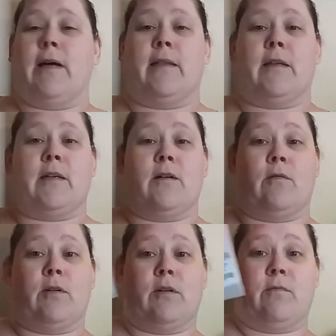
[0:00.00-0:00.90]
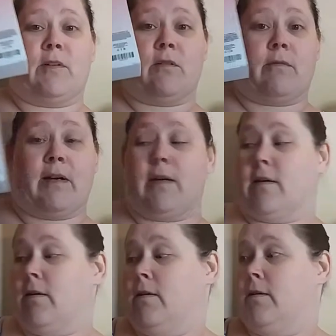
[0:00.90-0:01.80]
and the toner, which are right
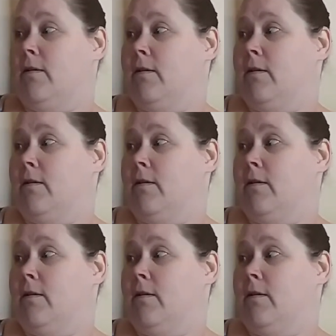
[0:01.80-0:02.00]
here.